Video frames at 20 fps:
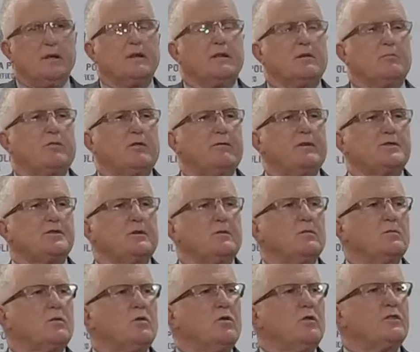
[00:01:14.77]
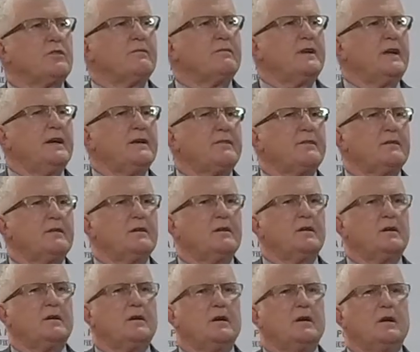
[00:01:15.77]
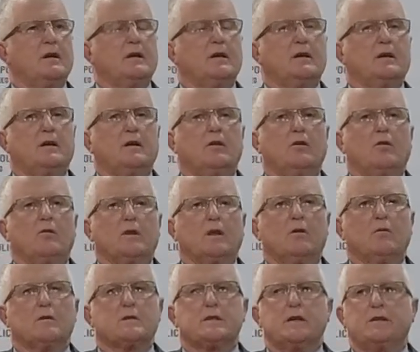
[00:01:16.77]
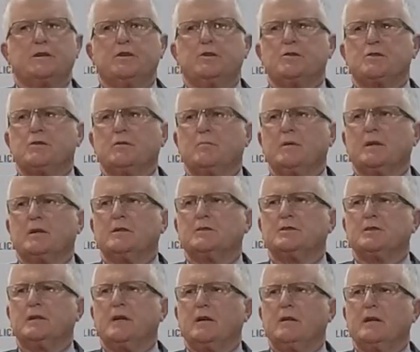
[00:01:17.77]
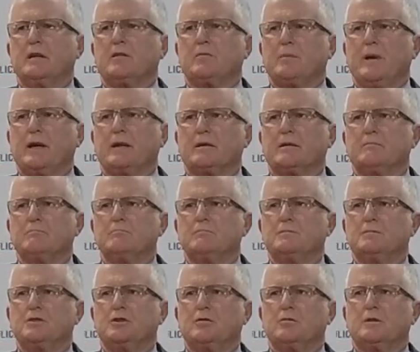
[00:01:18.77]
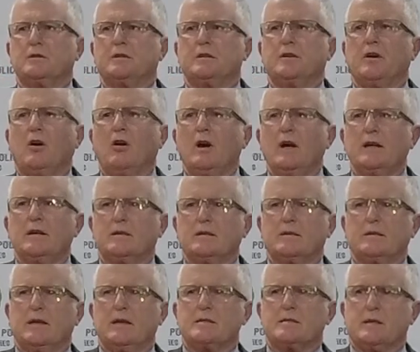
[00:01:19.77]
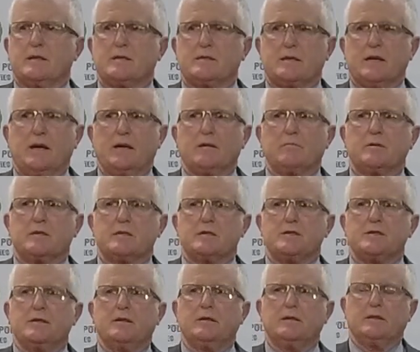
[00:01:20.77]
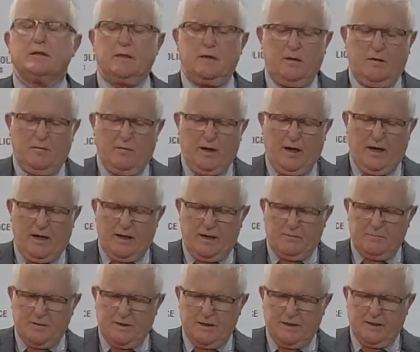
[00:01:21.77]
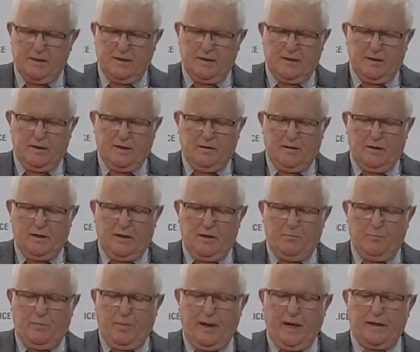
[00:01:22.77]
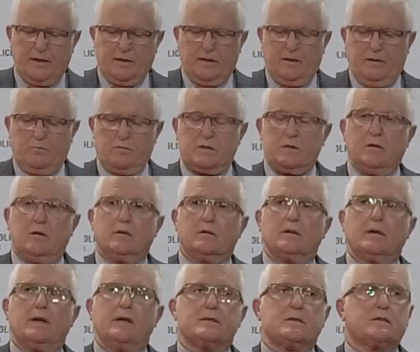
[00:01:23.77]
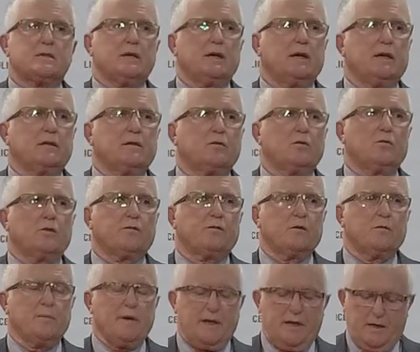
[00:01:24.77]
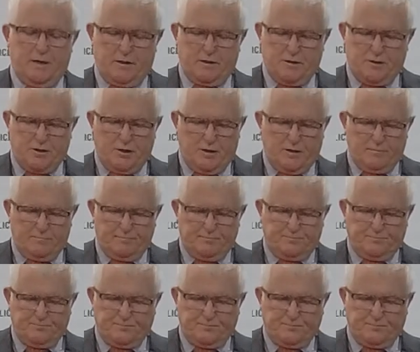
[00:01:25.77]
The provisional cause of death, although it was unusual because you don't expect children to die, that's our starting position, but it was not, as I say, cause for immediate concern.